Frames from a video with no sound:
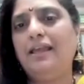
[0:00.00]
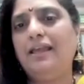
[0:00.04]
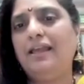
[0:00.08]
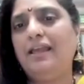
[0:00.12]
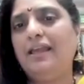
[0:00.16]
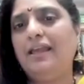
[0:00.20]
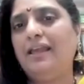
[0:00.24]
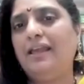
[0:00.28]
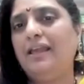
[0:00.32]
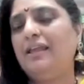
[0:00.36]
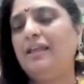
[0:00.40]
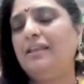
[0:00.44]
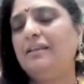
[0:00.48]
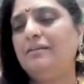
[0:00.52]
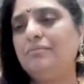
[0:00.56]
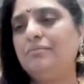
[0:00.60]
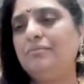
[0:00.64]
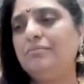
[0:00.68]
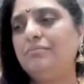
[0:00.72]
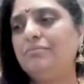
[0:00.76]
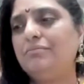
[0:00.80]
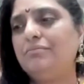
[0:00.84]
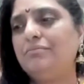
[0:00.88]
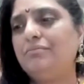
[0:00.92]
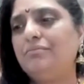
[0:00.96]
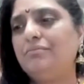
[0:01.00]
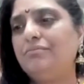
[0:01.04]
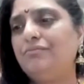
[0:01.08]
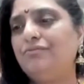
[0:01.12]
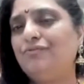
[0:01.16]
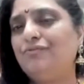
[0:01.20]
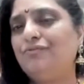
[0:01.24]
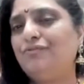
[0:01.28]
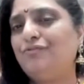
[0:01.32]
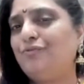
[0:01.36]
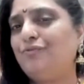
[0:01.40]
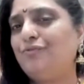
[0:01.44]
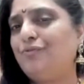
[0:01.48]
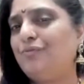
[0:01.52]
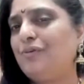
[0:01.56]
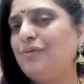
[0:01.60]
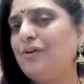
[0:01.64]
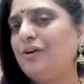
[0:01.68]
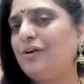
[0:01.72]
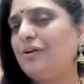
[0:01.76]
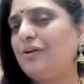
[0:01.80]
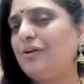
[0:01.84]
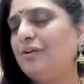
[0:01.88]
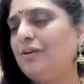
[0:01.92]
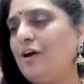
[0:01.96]
and
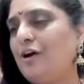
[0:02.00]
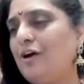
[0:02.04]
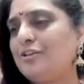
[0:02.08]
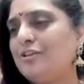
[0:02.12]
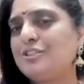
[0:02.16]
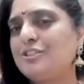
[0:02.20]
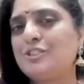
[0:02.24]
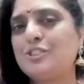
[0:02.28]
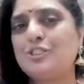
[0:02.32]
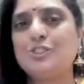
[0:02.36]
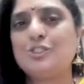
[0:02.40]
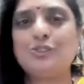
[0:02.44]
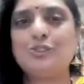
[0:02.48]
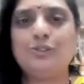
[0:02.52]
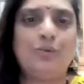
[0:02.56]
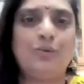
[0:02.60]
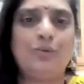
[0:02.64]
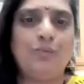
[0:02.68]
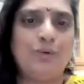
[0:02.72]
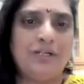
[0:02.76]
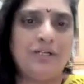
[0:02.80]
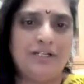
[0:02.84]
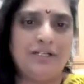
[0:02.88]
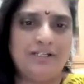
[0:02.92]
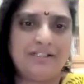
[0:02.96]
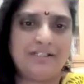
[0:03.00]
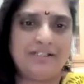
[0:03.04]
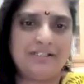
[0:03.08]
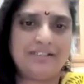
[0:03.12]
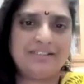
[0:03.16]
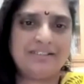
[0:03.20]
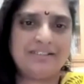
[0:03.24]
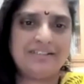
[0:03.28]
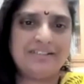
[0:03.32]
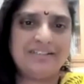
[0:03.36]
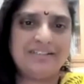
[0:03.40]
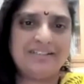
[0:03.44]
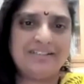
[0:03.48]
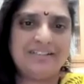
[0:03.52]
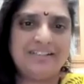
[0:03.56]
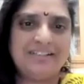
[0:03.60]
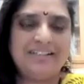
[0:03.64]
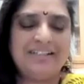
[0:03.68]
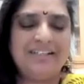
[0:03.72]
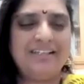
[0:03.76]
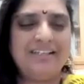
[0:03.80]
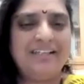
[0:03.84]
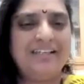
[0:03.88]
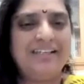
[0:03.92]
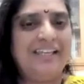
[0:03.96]
lost to the world.
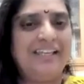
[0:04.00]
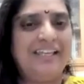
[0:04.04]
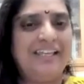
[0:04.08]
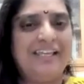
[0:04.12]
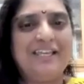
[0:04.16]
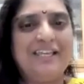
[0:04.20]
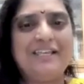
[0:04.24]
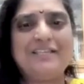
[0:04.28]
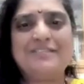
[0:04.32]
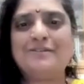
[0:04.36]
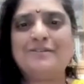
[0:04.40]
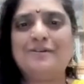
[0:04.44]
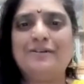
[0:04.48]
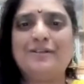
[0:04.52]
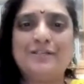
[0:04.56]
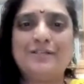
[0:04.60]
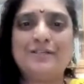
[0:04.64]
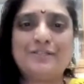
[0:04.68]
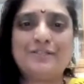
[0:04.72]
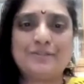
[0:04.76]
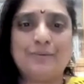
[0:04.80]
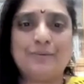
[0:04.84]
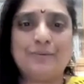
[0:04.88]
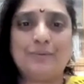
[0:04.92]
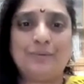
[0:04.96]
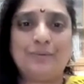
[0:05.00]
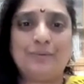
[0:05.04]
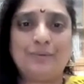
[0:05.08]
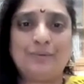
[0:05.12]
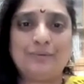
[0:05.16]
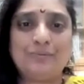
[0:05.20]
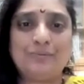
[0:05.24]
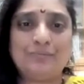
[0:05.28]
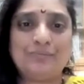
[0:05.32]
He is on his own,